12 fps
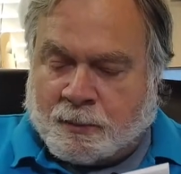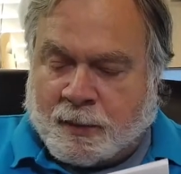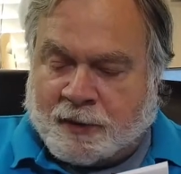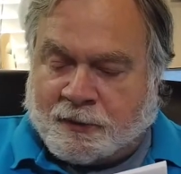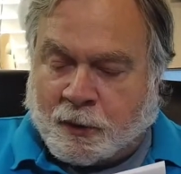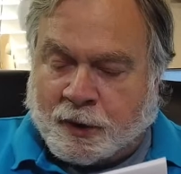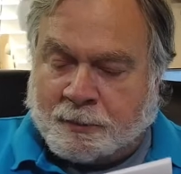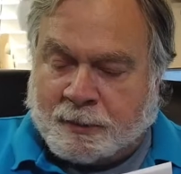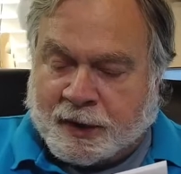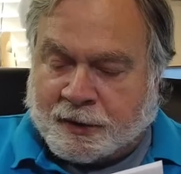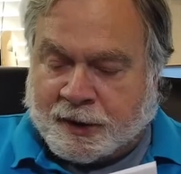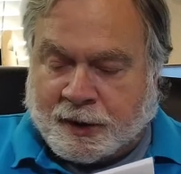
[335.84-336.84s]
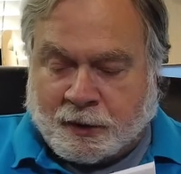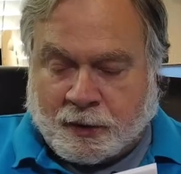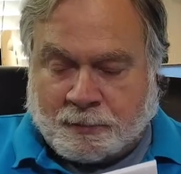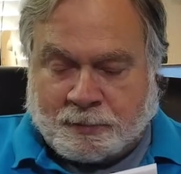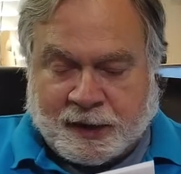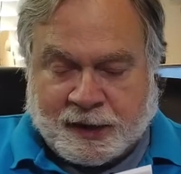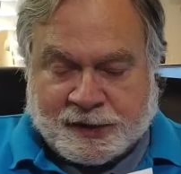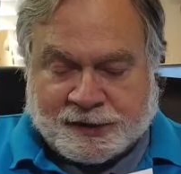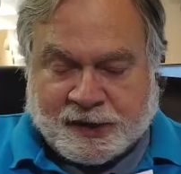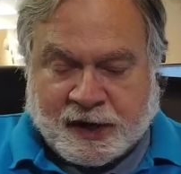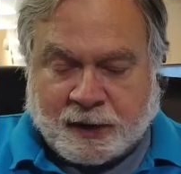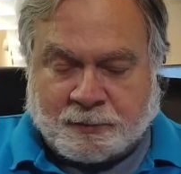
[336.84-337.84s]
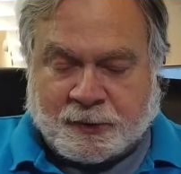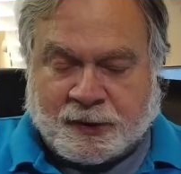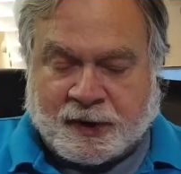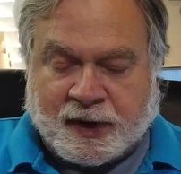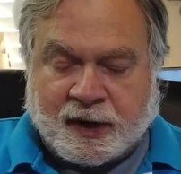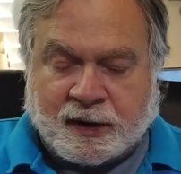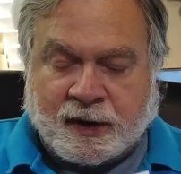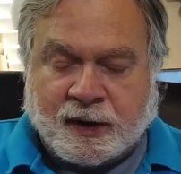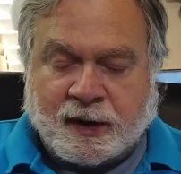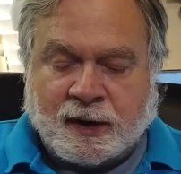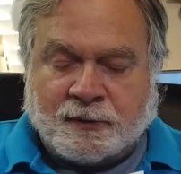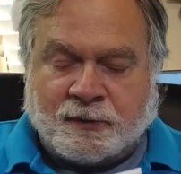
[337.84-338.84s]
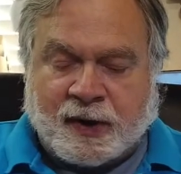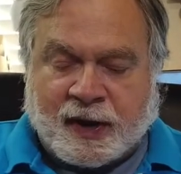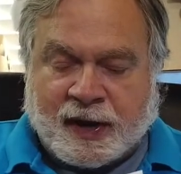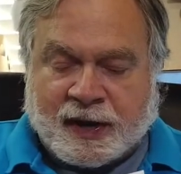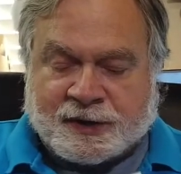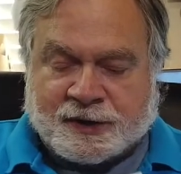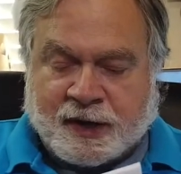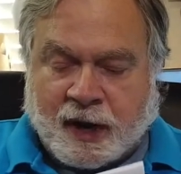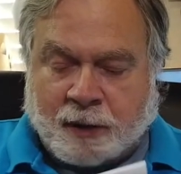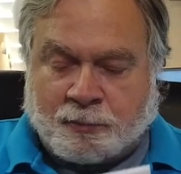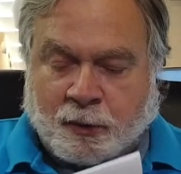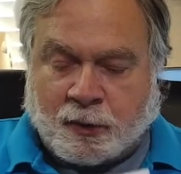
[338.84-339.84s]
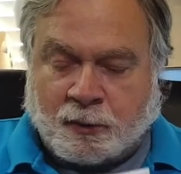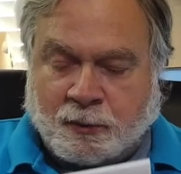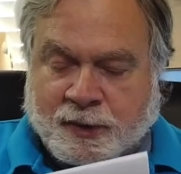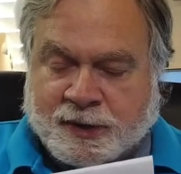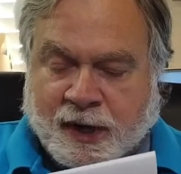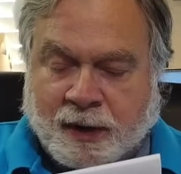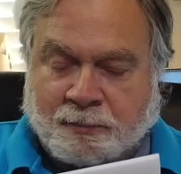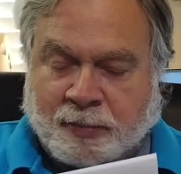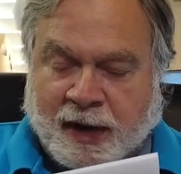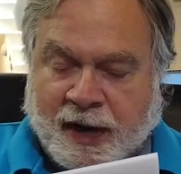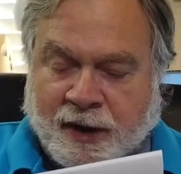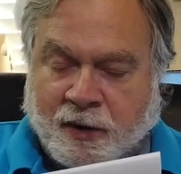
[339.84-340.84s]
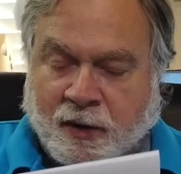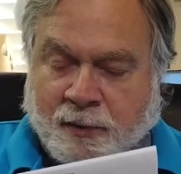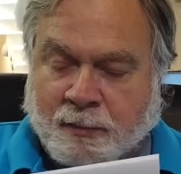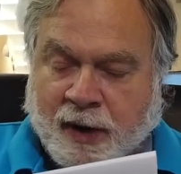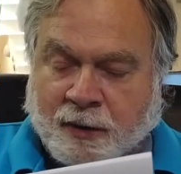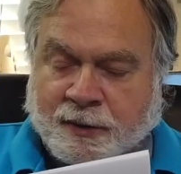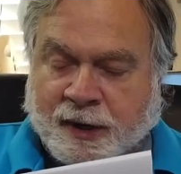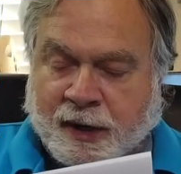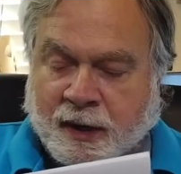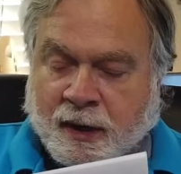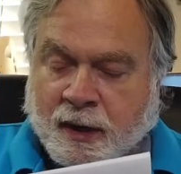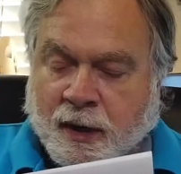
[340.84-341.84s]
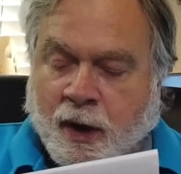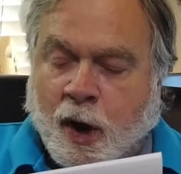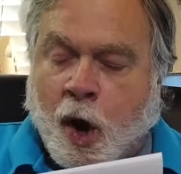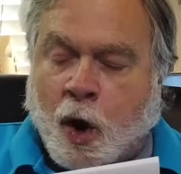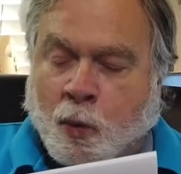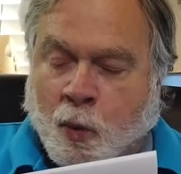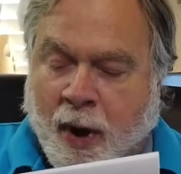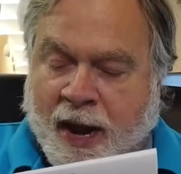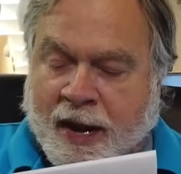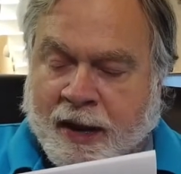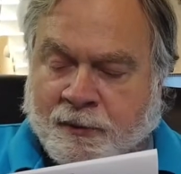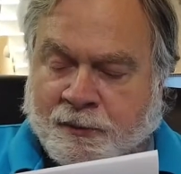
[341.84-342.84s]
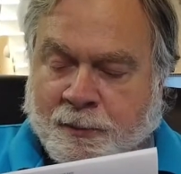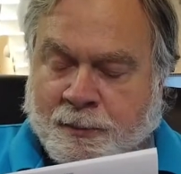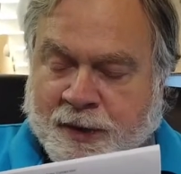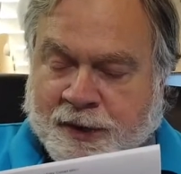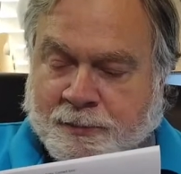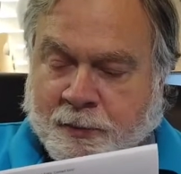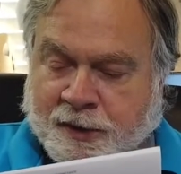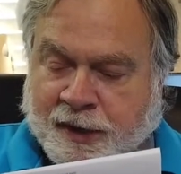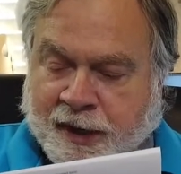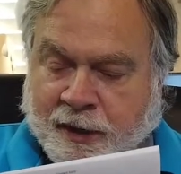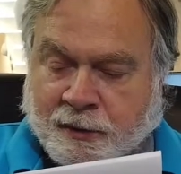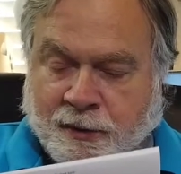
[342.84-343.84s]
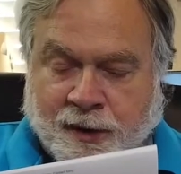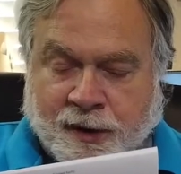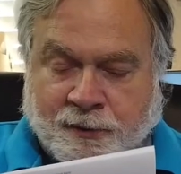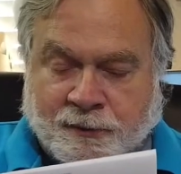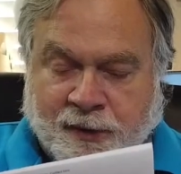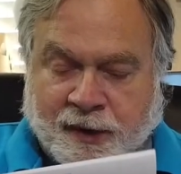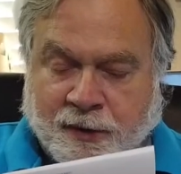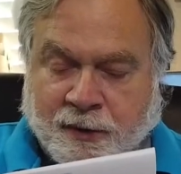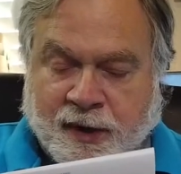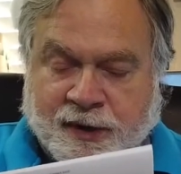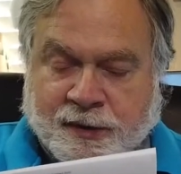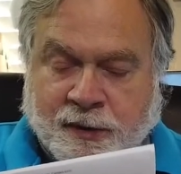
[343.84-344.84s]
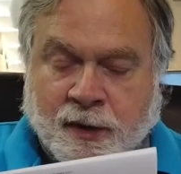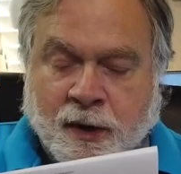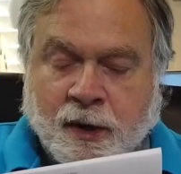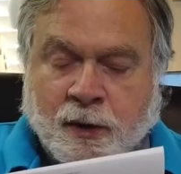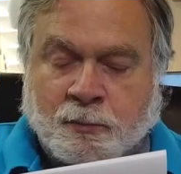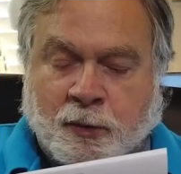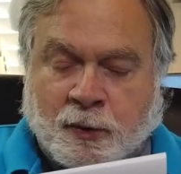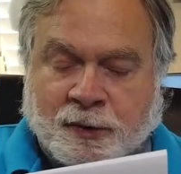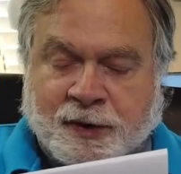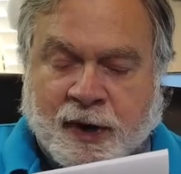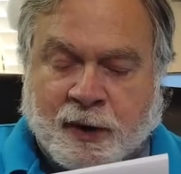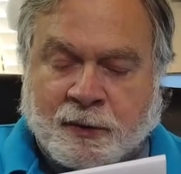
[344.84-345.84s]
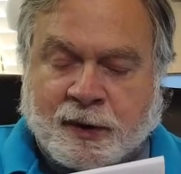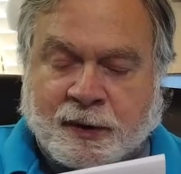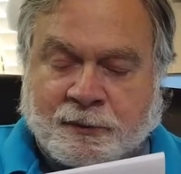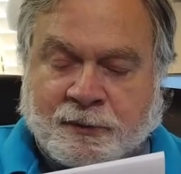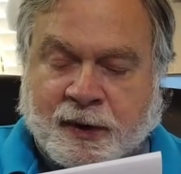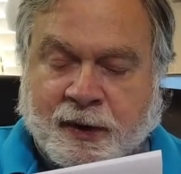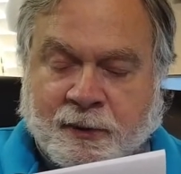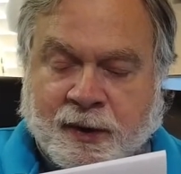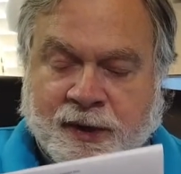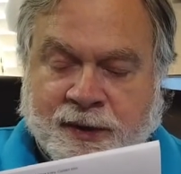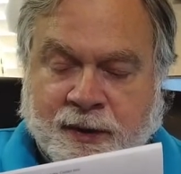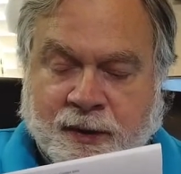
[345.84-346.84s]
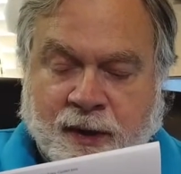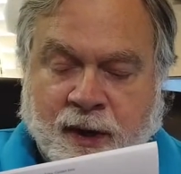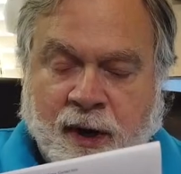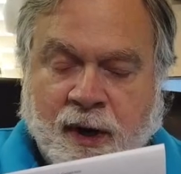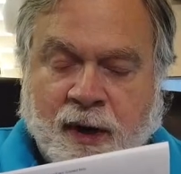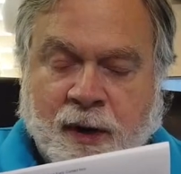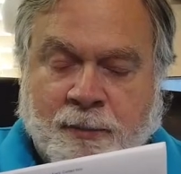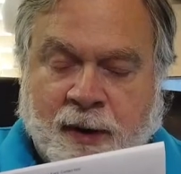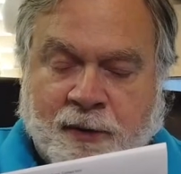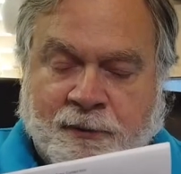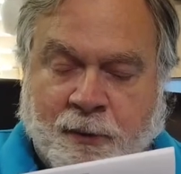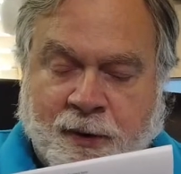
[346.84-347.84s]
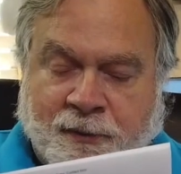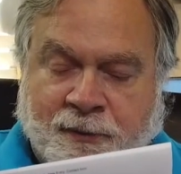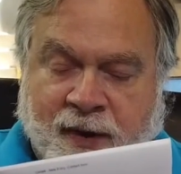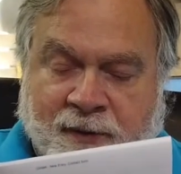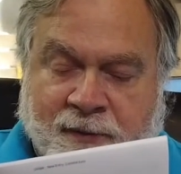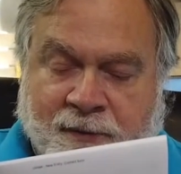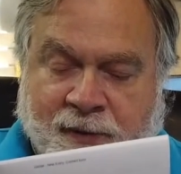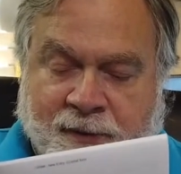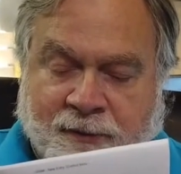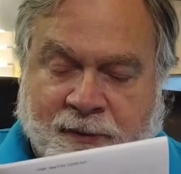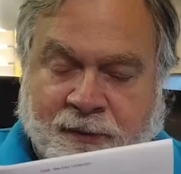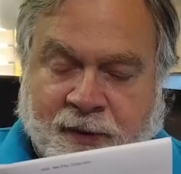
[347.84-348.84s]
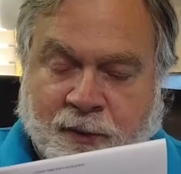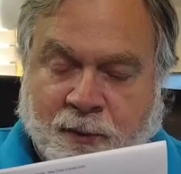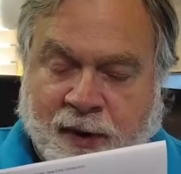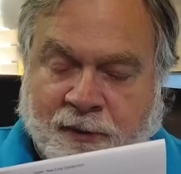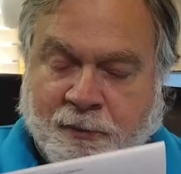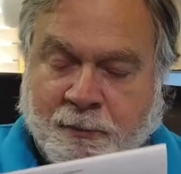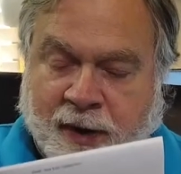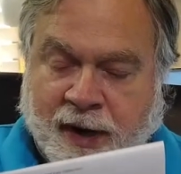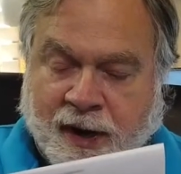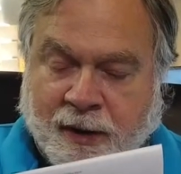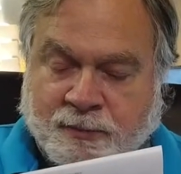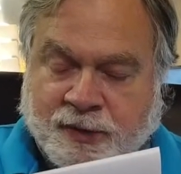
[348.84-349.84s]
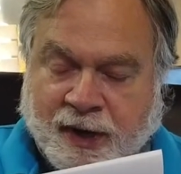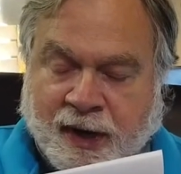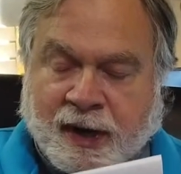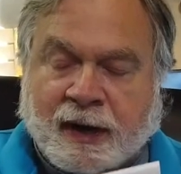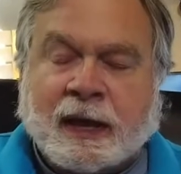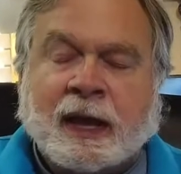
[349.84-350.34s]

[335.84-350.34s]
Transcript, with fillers: My 40 meter QRP is set up with an VIS dipole, which I plan on mounting away from this particular configuration, pole tower configuration, about 45 to 50 feet away from my ham shack.